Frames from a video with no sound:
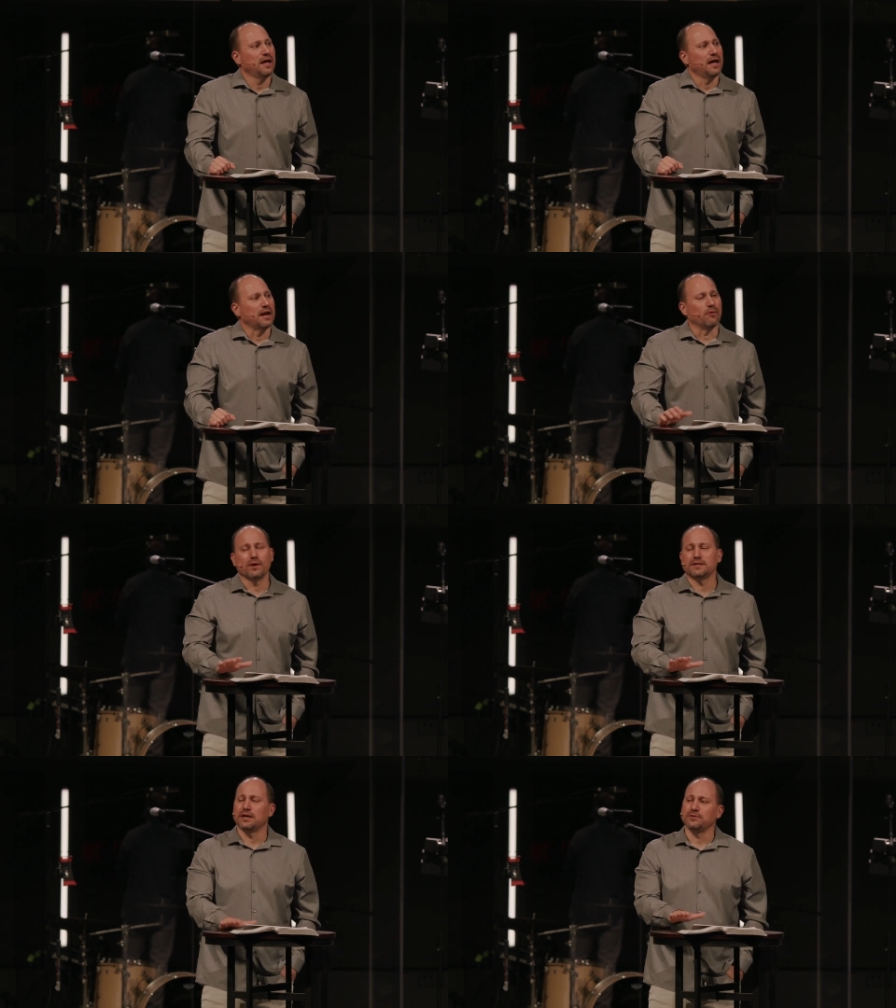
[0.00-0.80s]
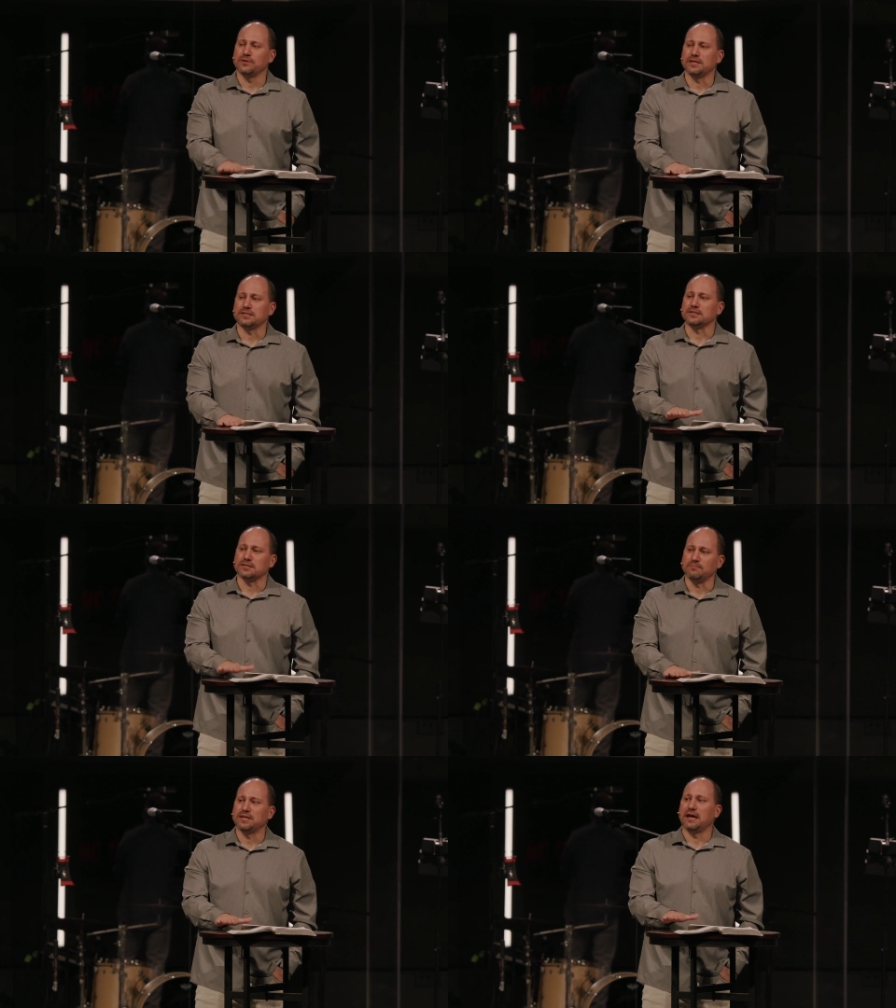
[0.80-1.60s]
And I want to tell you this that
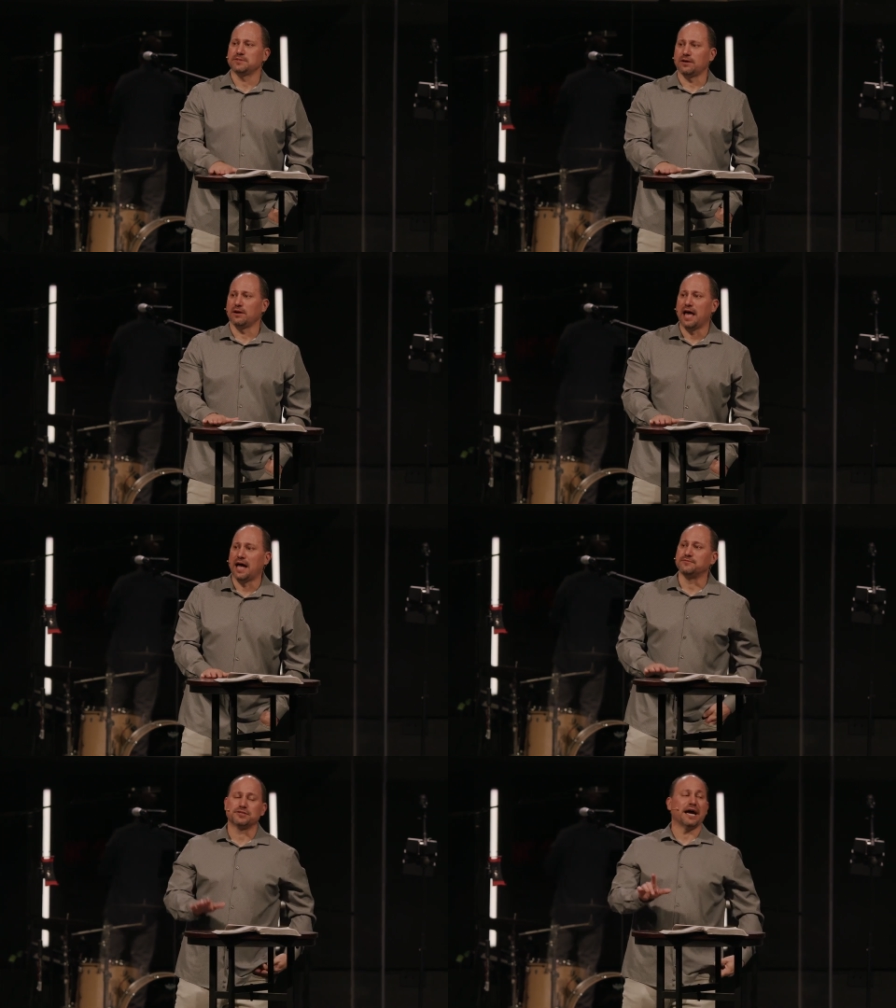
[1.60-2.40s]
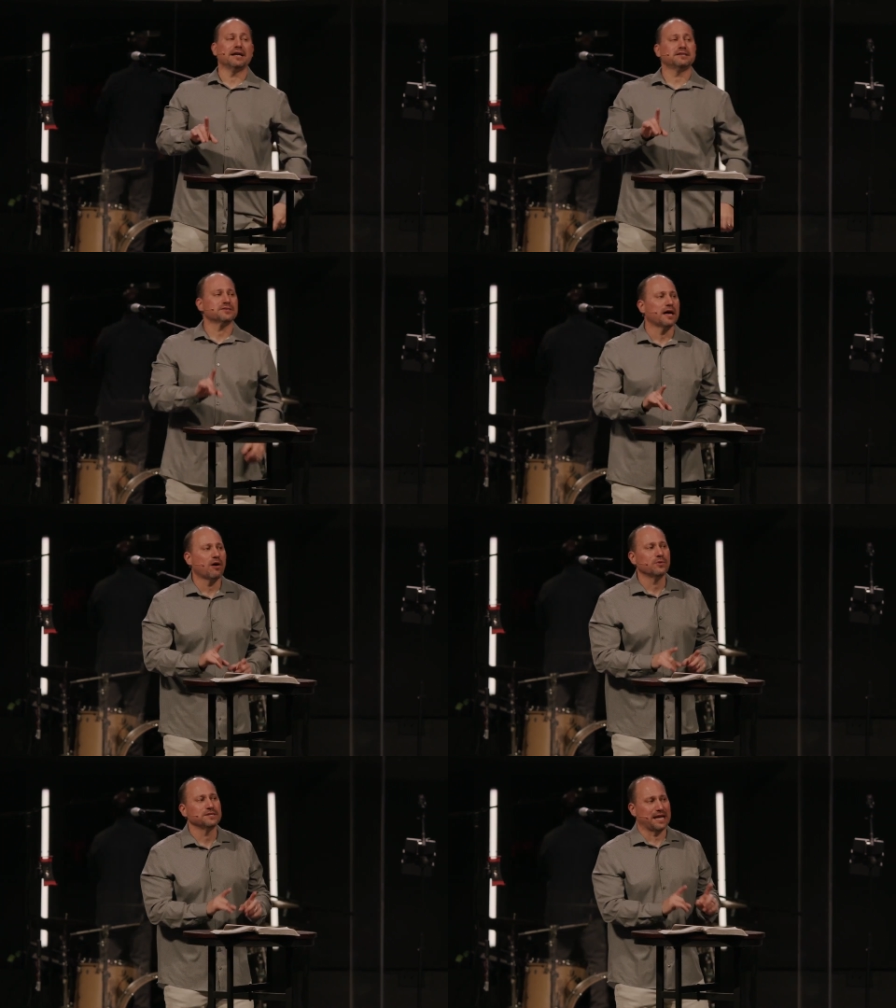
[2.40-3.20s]
sometimes in our lives, God does not
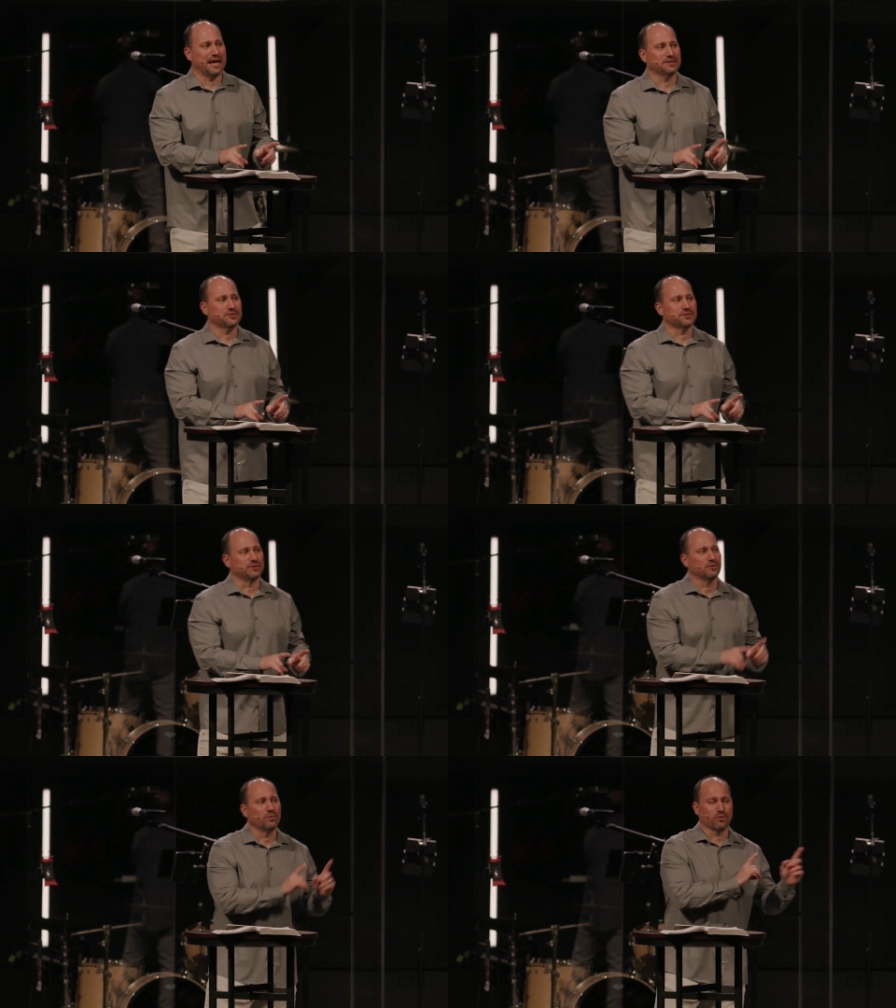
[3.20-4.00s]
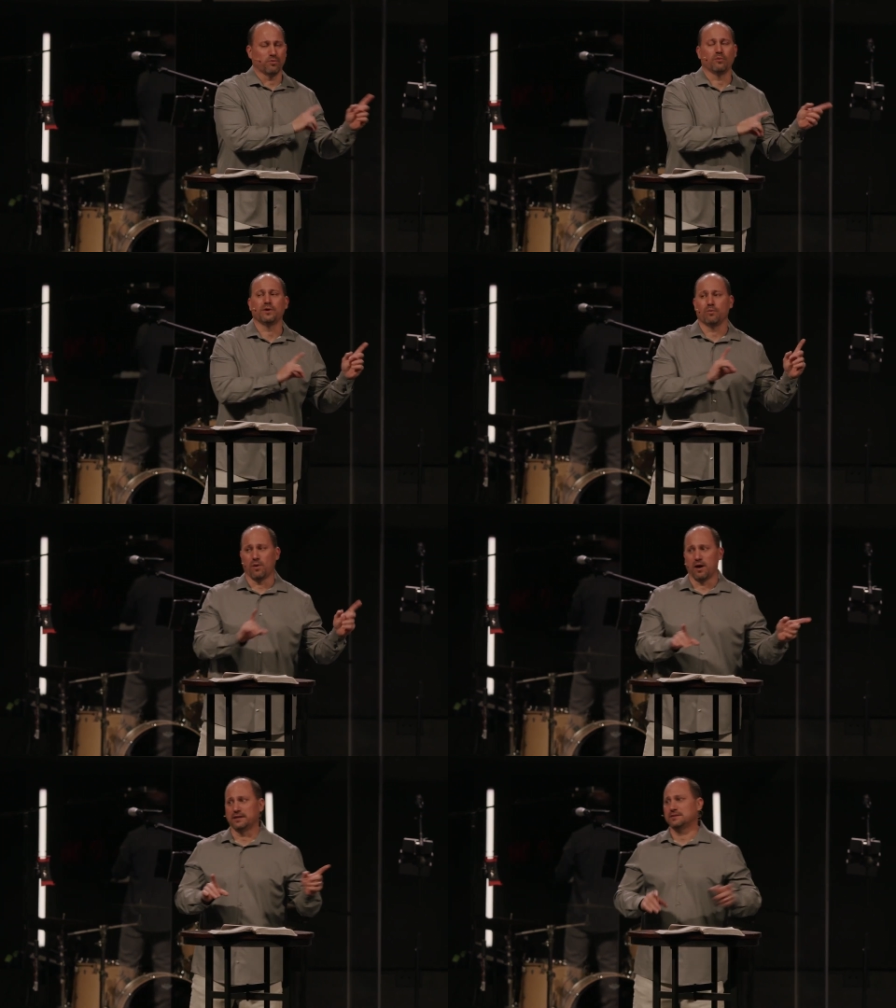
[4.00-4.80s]
always answer with what we
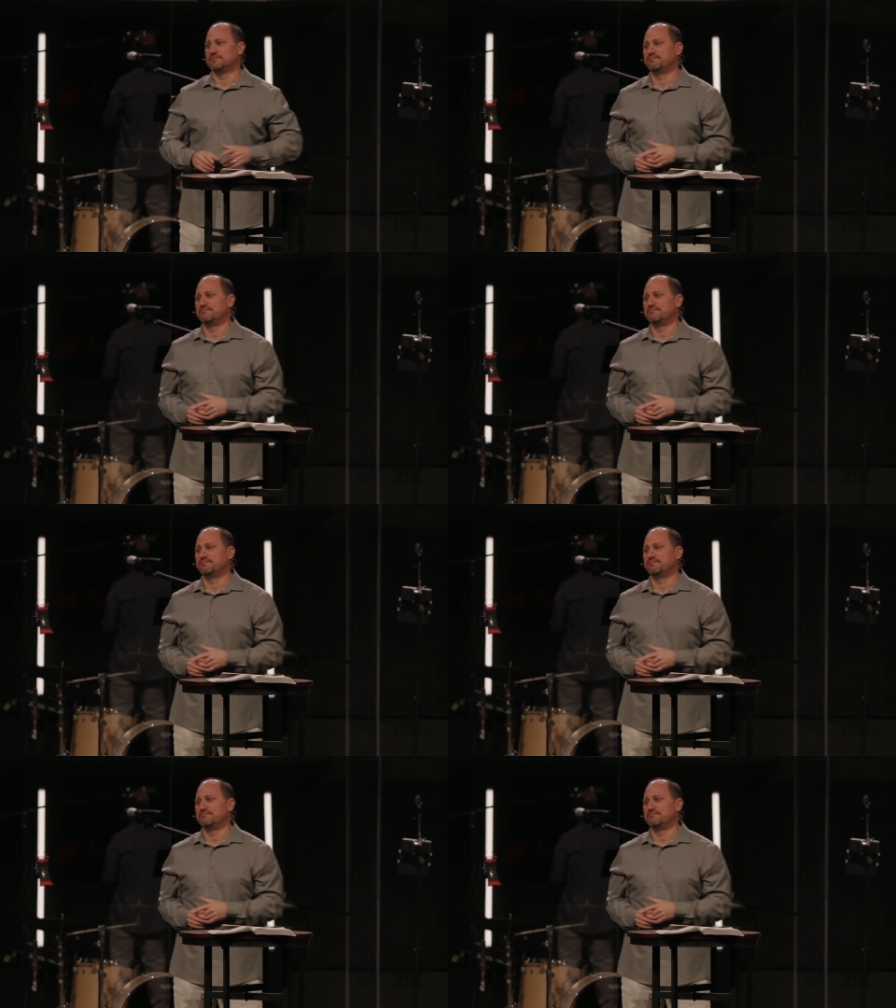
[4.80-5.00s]
want.